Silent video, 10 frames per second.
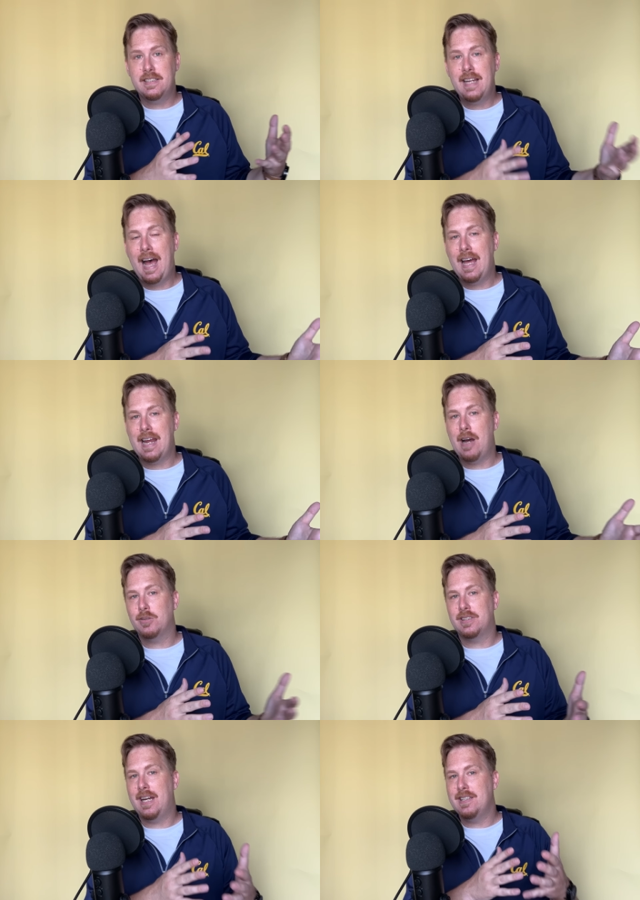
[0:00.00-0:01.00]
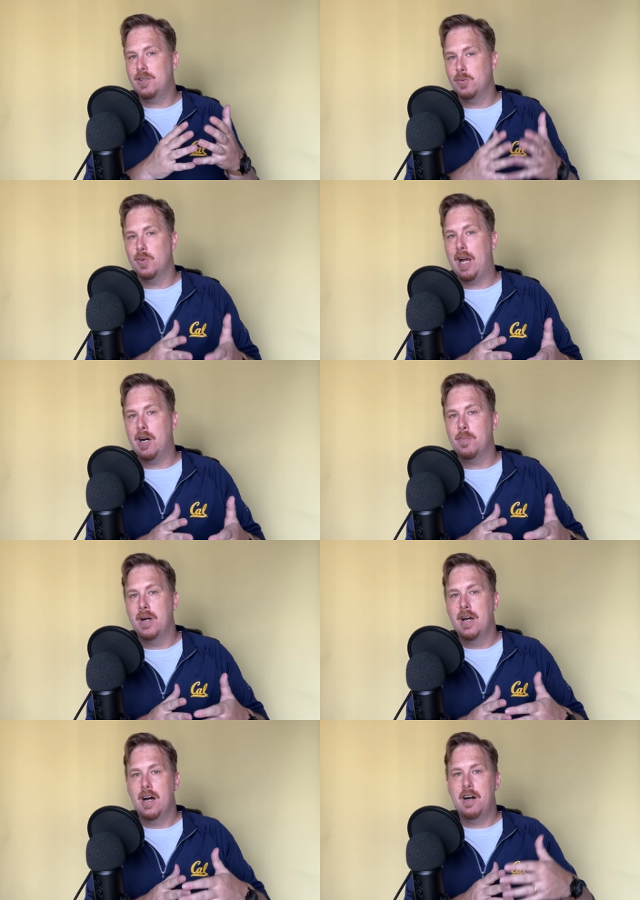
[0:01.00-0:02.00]
not outside the realm
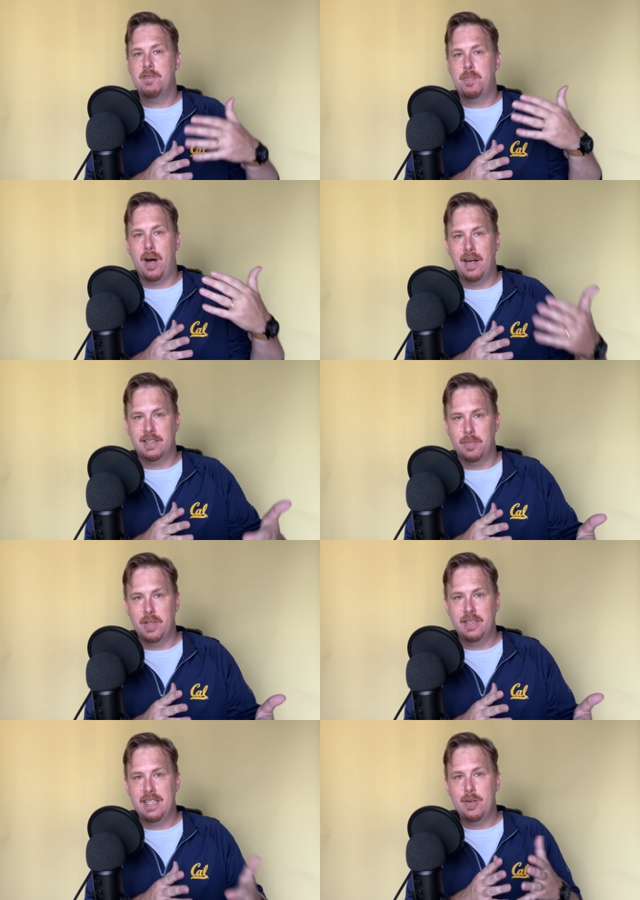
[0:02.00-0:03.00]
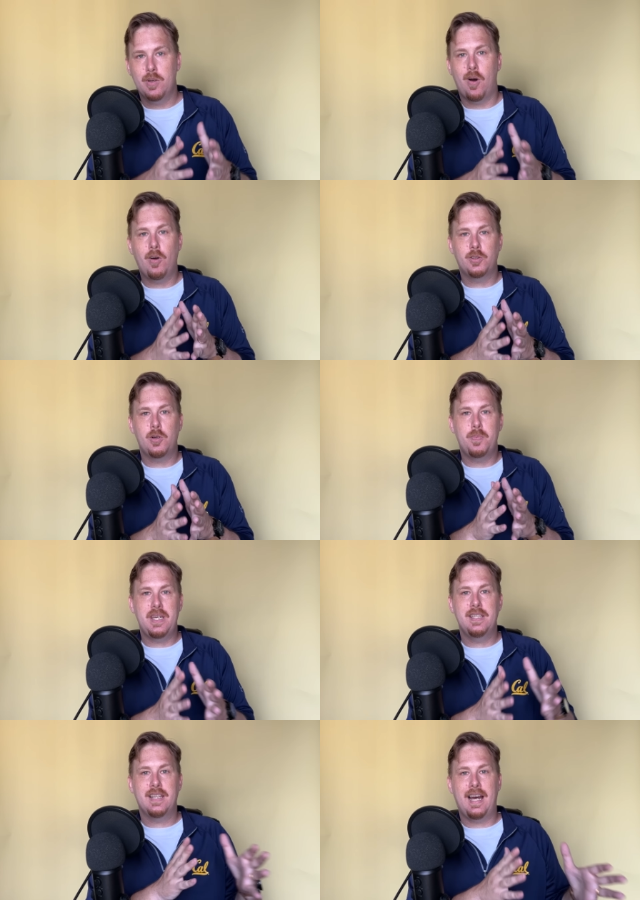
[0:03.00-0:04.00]
of possibility. It would also be
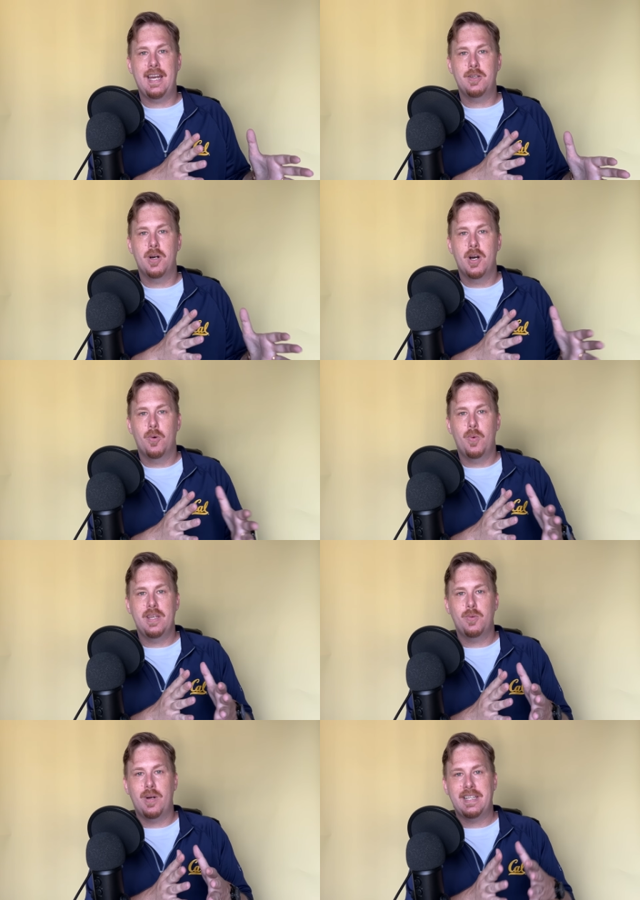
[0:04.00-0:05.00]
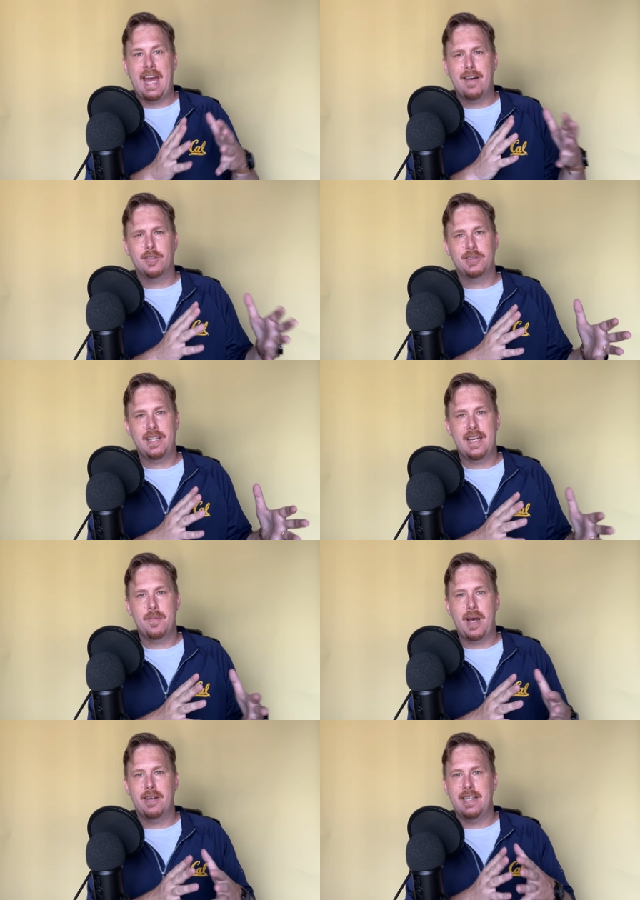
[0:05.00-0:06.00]
in line with what Kaval said
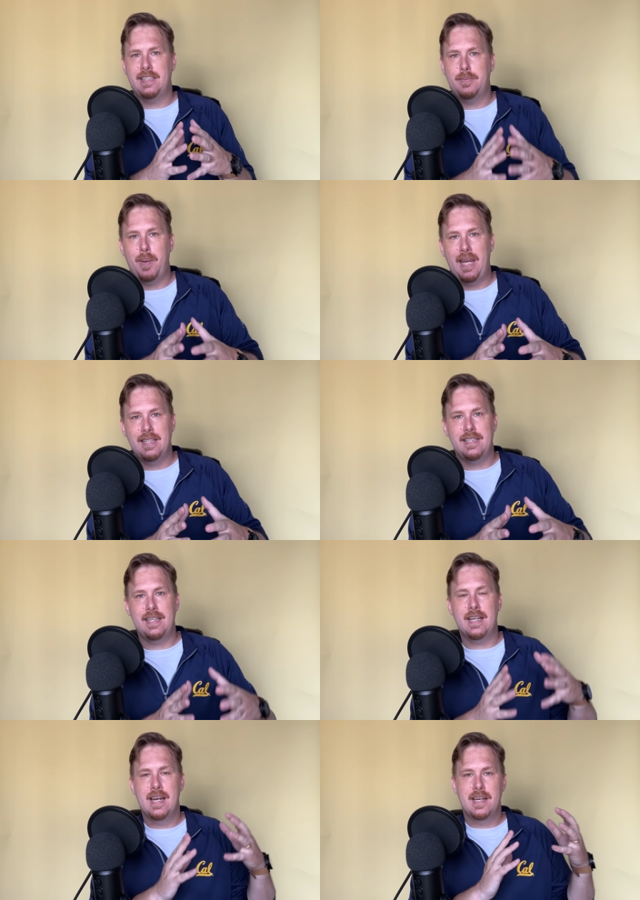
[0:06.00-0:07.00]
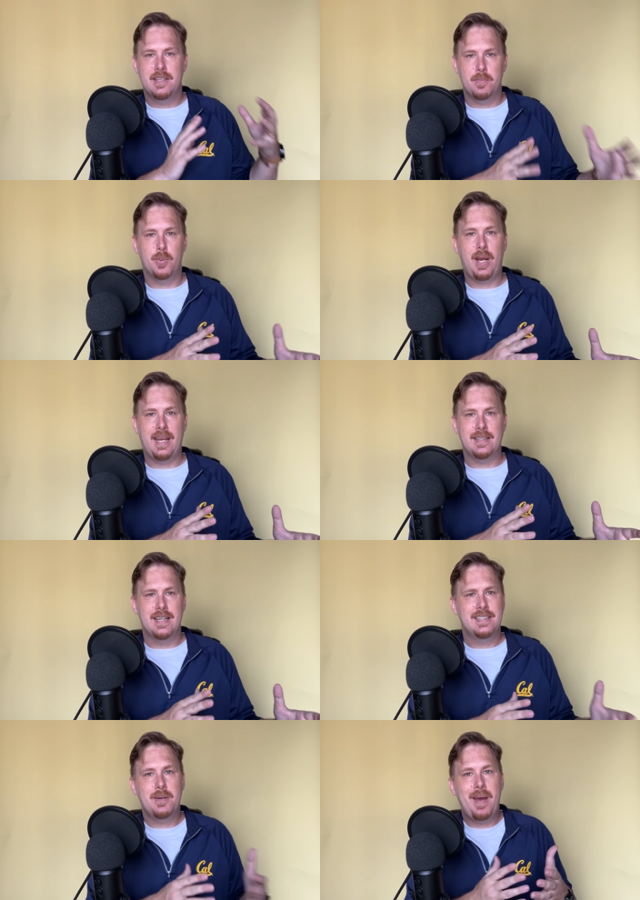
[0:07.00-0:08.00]
about expanding the brand.
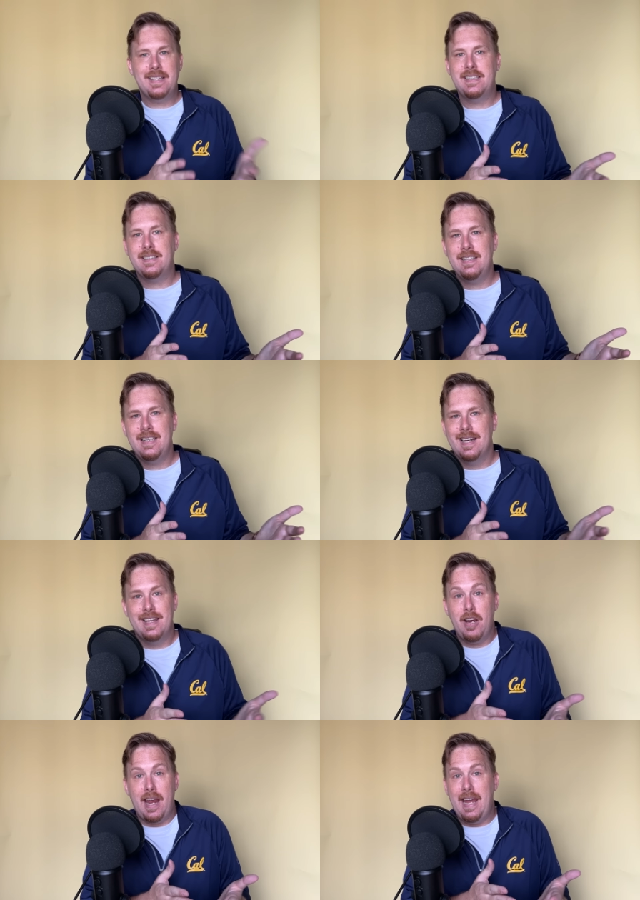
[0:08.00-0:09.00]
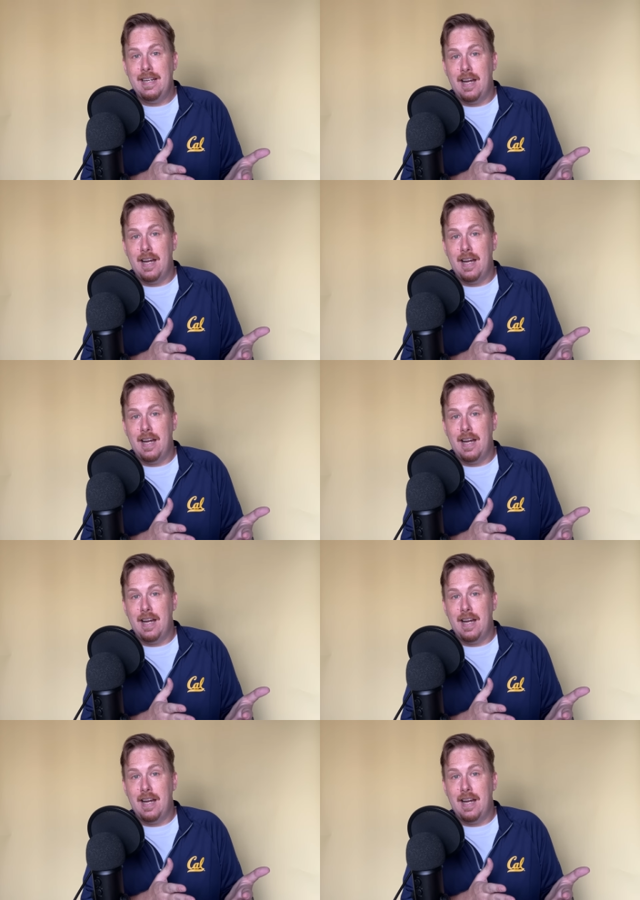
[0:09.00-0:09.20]
Domestically, there ain't